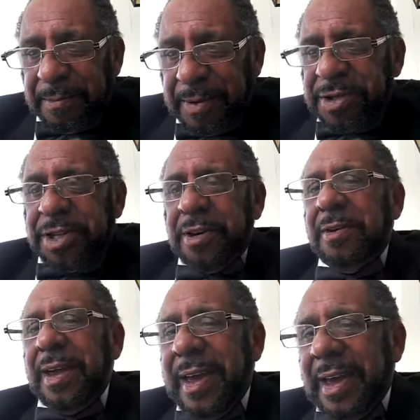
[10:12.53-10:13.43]
put
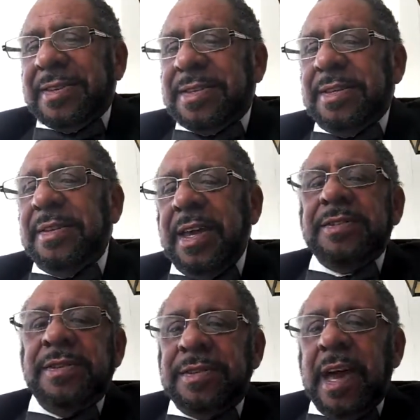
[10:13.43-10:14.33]
your X
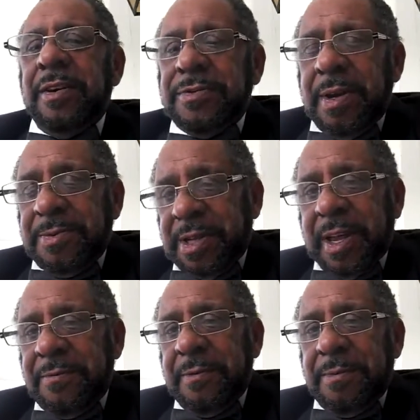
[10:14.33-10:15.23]
next to Donald Trump's
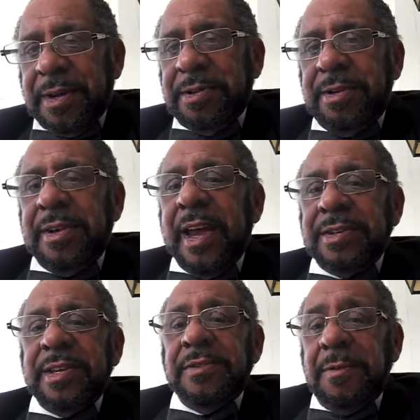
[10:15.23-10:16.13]
name for President of the United
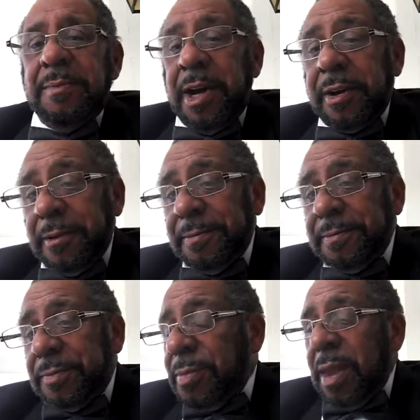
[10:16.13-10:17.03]
States of America,
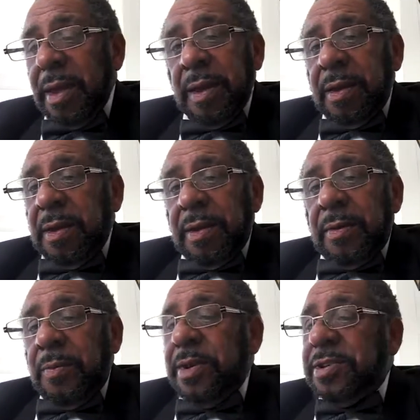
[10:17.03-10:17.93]

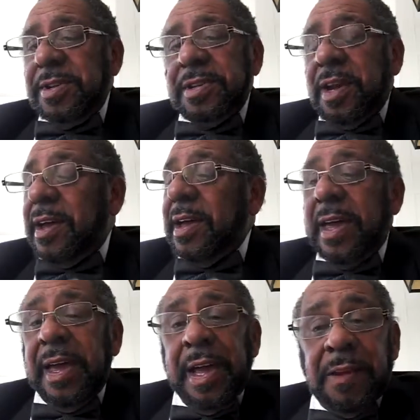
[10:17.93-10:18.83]
which is a
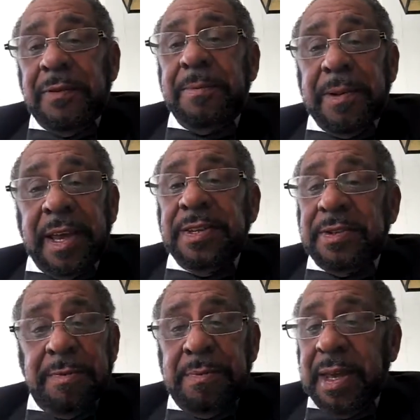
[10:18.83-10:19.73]
hell of a place
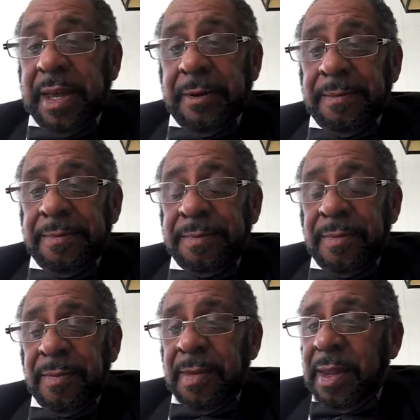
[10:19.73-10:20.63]
to be.
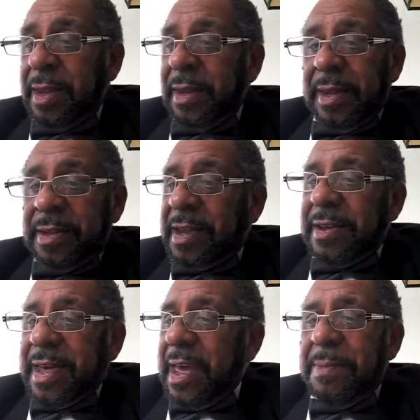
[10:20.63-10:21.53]

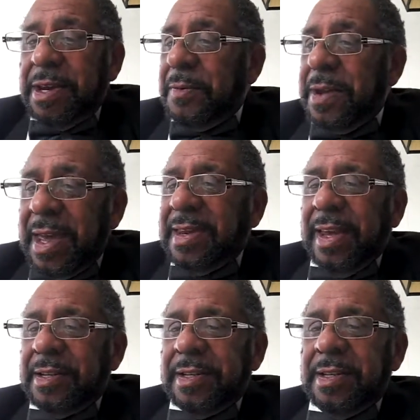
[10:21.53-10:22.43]
You can't be no
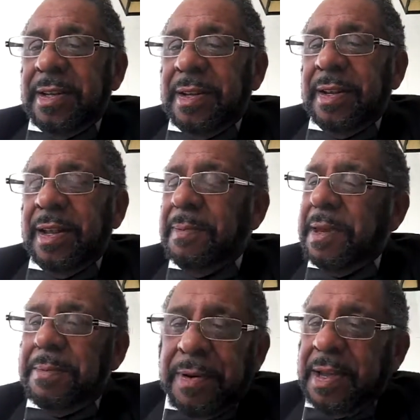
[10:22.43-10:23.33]
idiot and
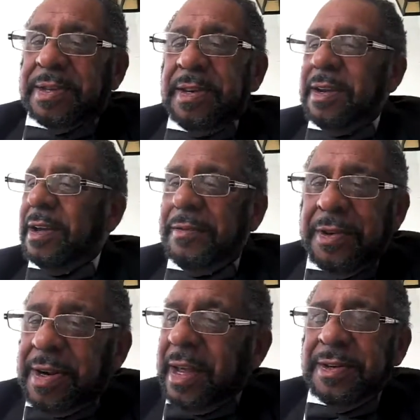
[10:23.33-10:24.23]
be president of the
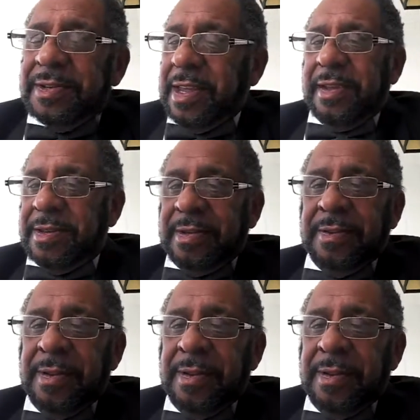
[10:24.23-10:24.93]
United States.